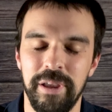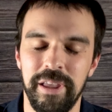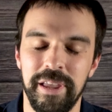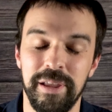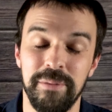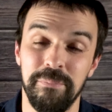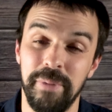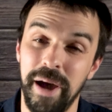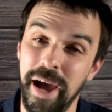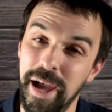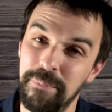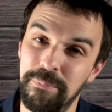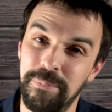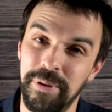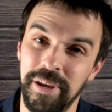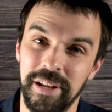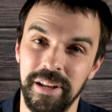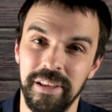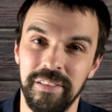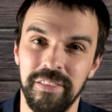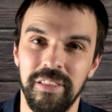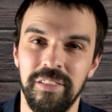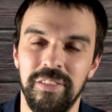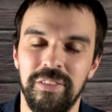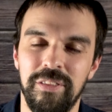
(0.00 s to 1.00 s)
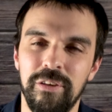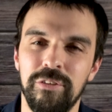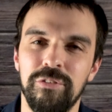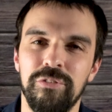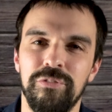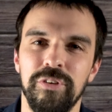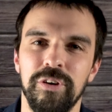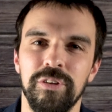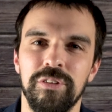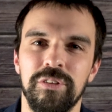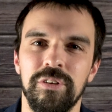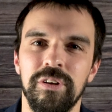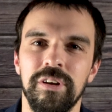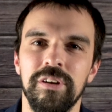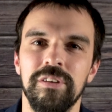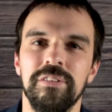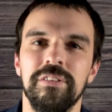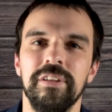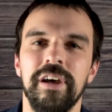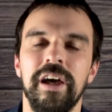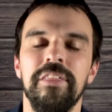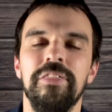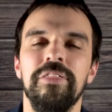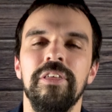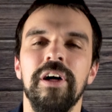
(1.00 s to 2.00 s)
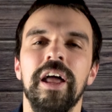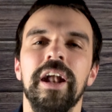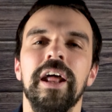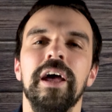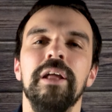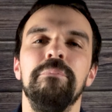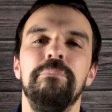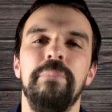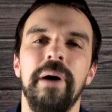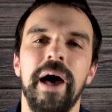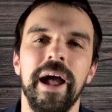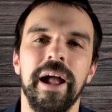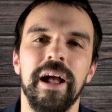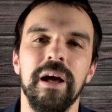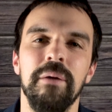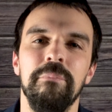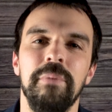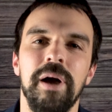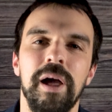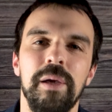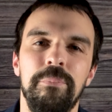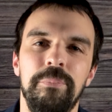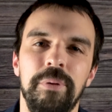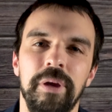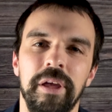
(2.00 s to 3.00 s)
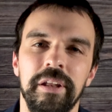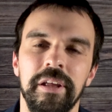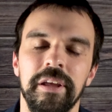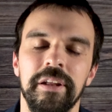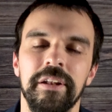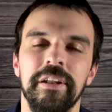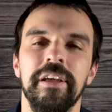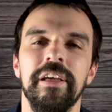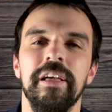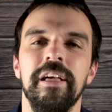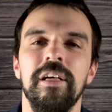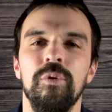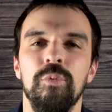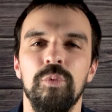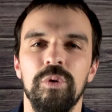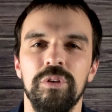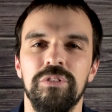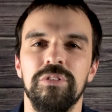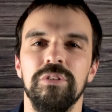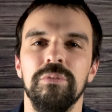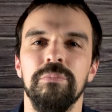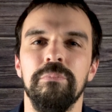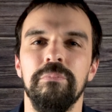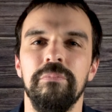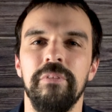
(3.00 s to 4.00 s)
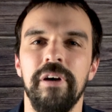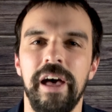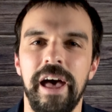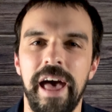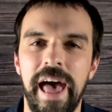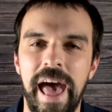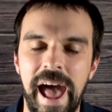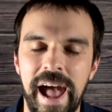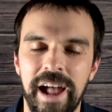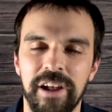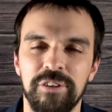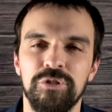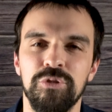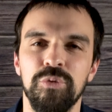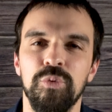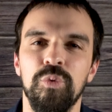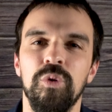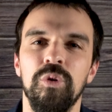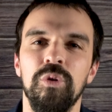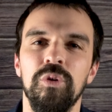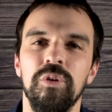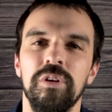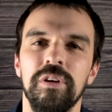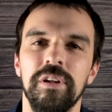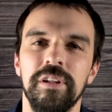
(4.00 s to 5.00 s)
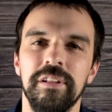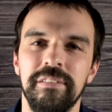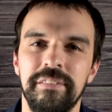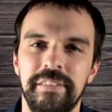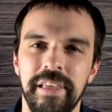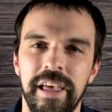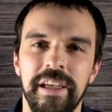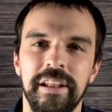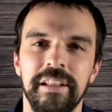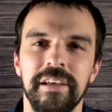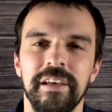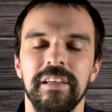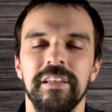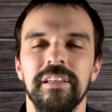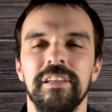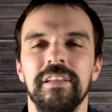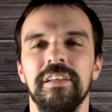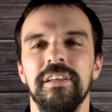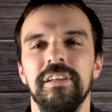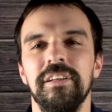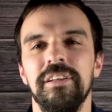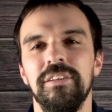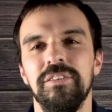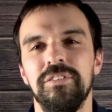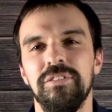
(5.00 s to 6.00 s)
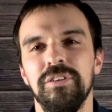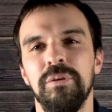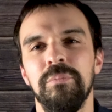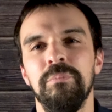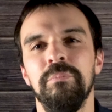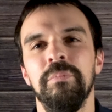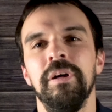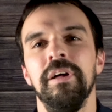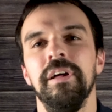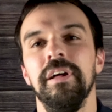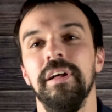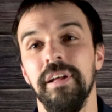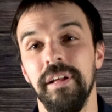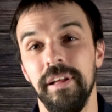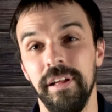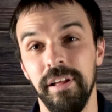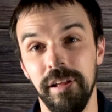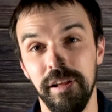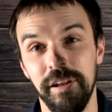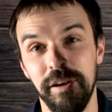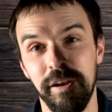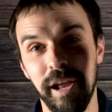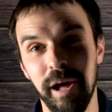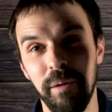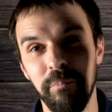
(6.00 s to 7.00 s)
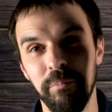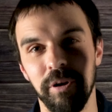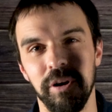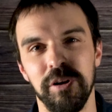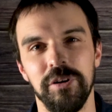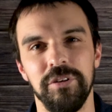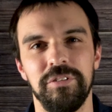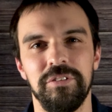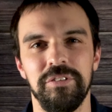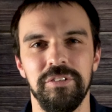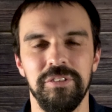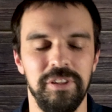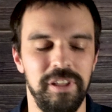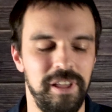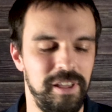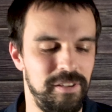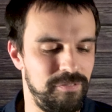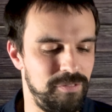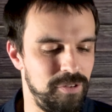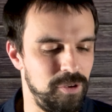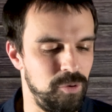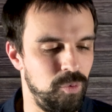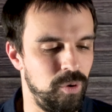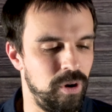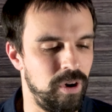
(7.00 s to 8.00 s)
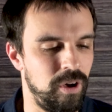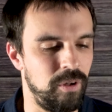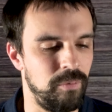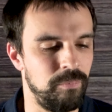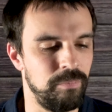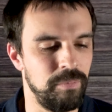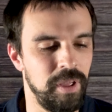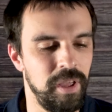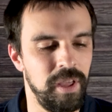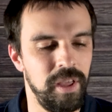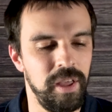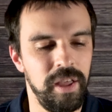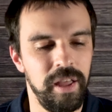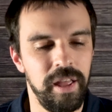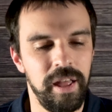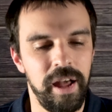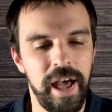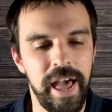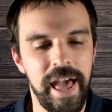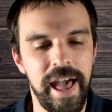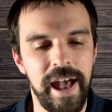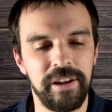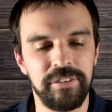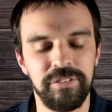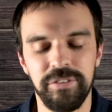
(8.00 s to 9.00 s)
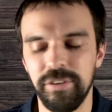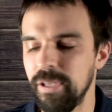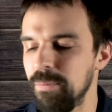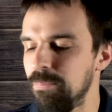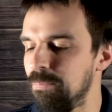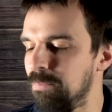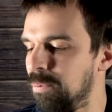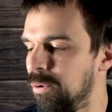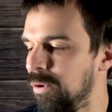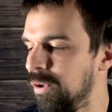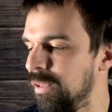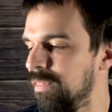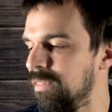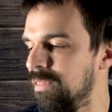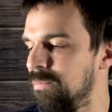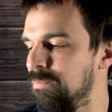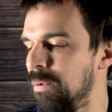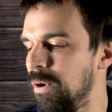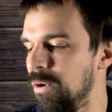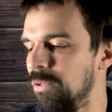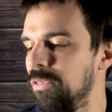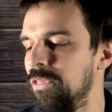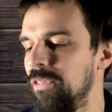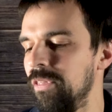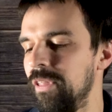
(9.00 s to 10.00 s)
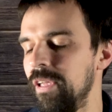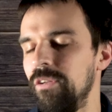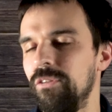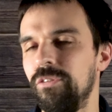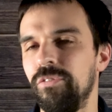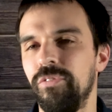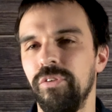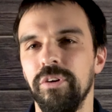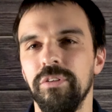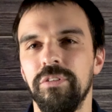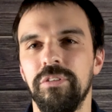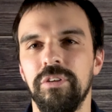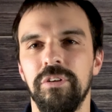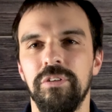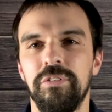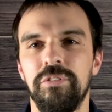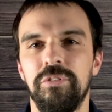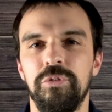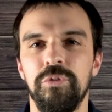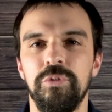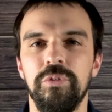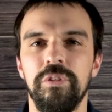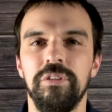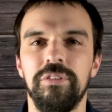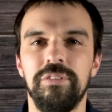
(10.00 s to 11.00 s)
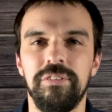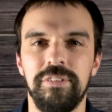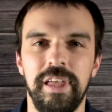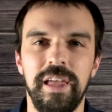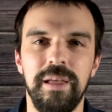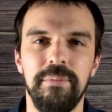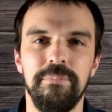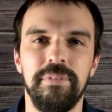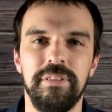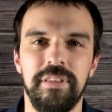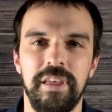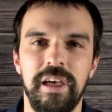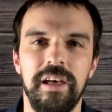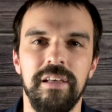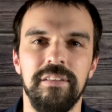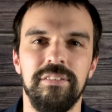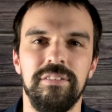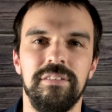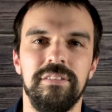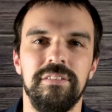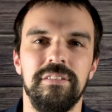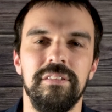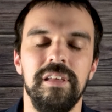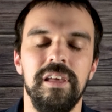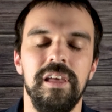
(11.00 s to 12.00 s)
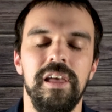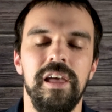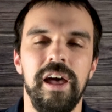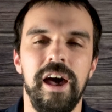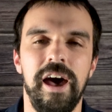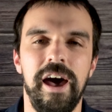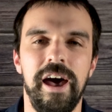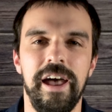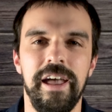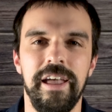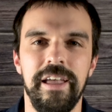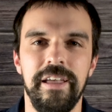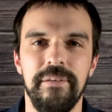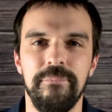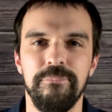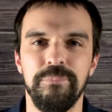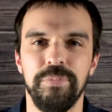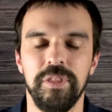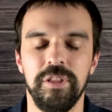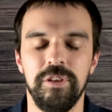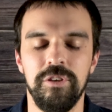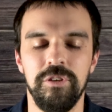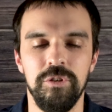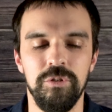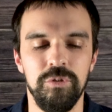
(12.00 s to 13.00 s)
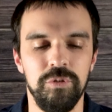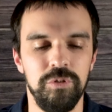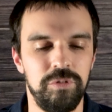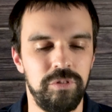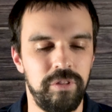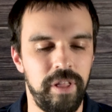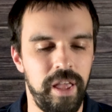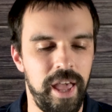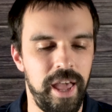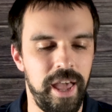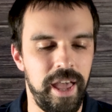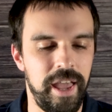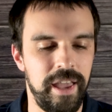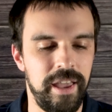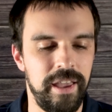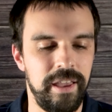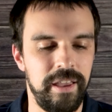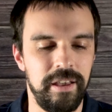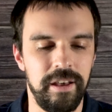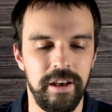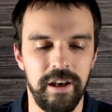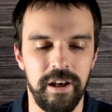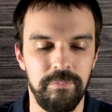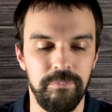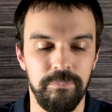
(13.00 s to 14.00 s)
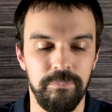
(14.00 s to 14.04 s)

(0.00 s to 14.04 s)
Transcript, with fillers: in my opinion, that this filter is, I thought I'd back up my opinion with some actual data, some numbers, if you will. I actually put both of these filters through the same tests. I used a